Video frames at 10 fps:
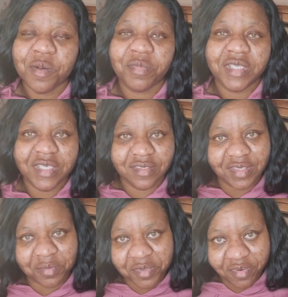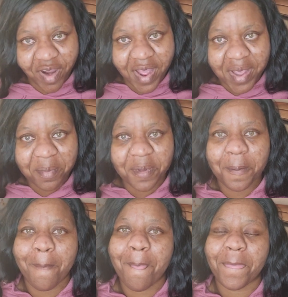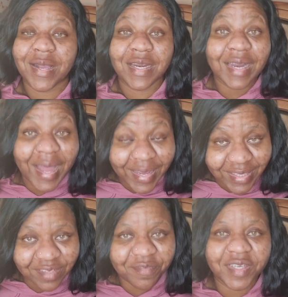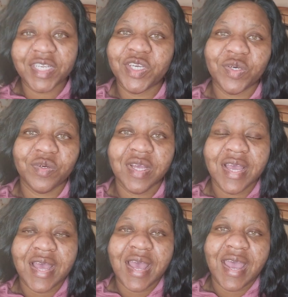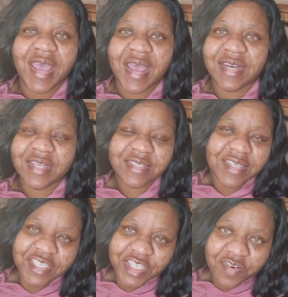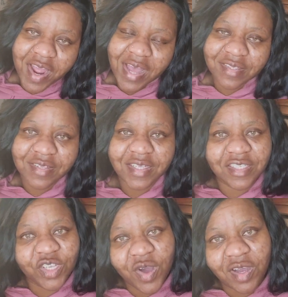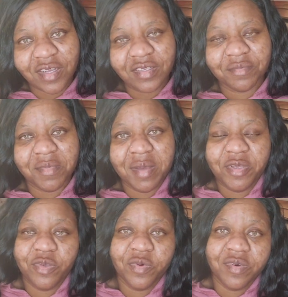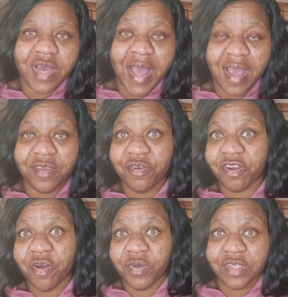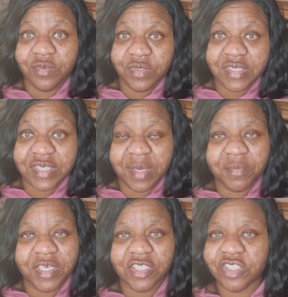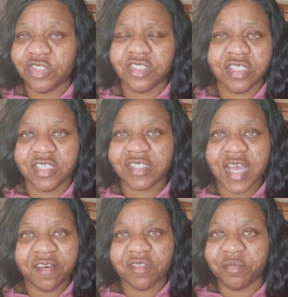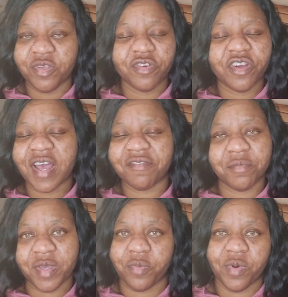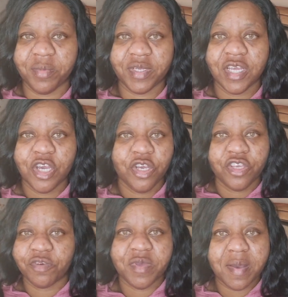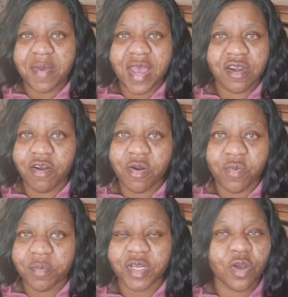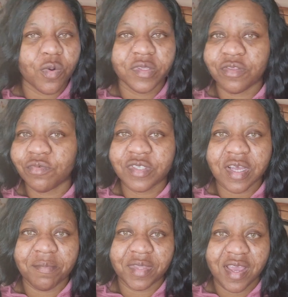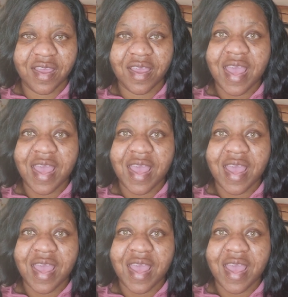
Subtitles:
Please subscribe, like the video, and let's interact, let's talk. Maybe you're going through the same issue. It doesn't have to be, you don't have to be a woman. You could be a man or a woman going through something,